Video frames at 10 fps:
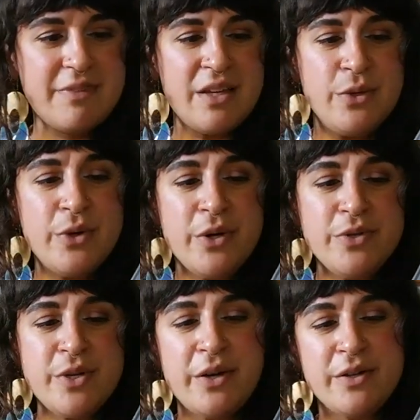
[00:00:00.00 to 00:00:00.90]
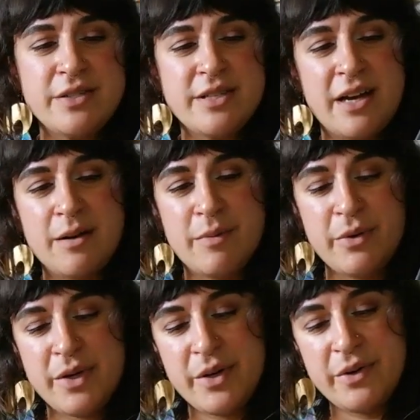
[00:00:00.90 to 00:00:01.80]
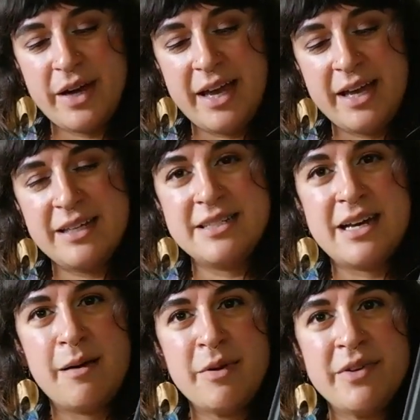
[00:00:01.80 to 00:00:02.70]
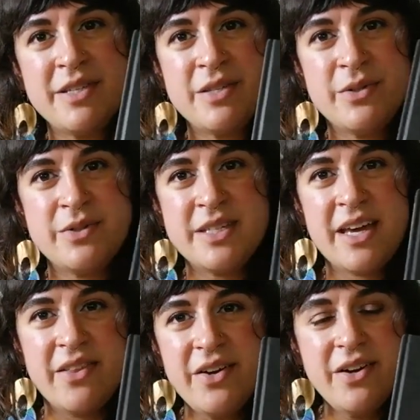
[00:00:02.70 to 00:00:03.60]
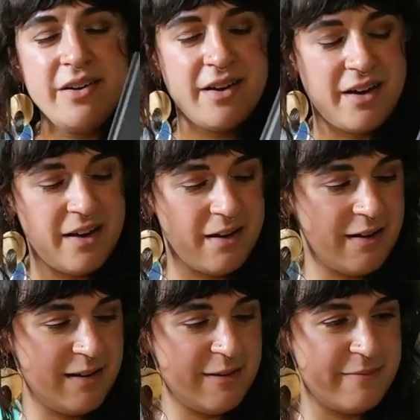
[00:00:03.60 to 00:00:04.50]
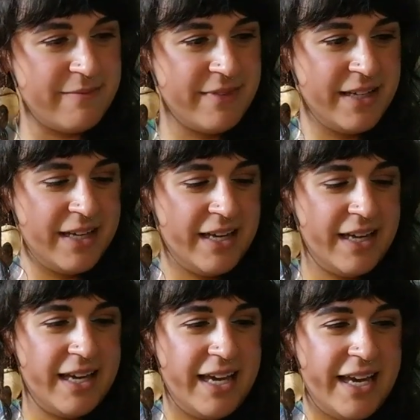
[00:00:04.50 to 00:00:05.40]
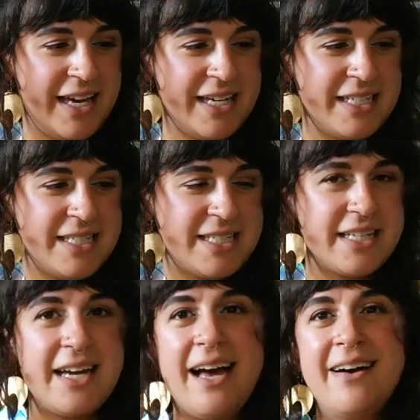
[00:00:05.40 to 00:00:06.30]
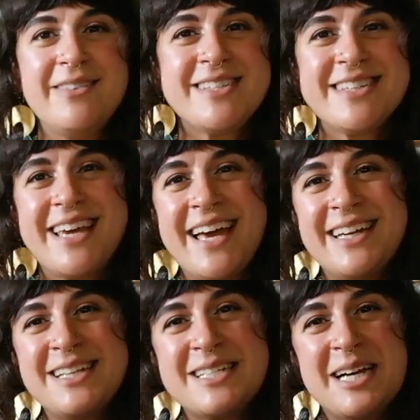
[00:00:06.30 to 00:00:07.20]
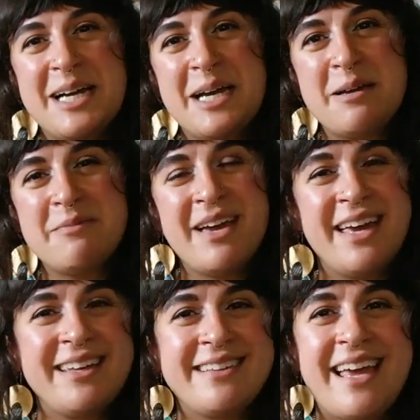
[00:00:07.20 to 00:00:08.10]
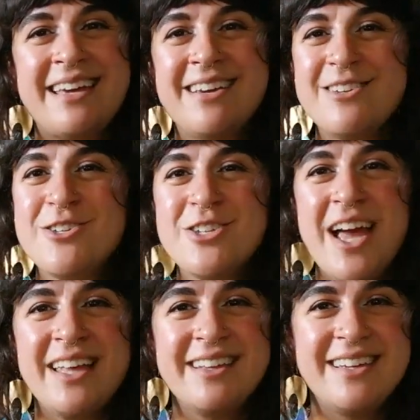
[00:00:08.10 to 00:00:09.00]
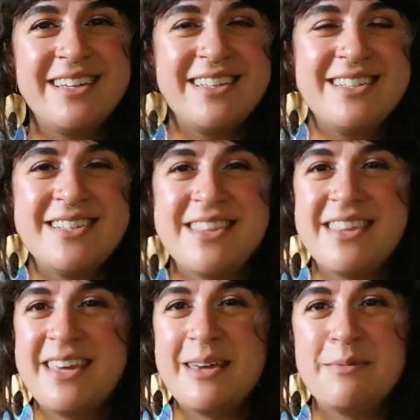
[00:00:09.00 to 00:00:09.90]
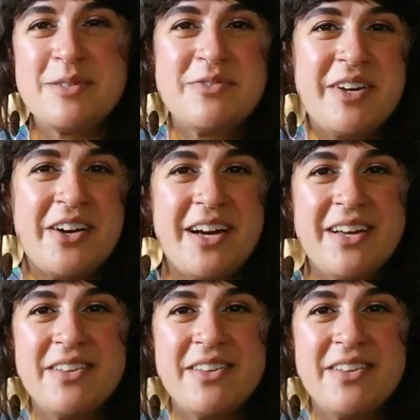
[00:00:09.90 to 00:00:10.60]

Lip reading: Yuco Sakamoto and Amirisu together. And obviously anytime a like Shetland themed, Fair Isle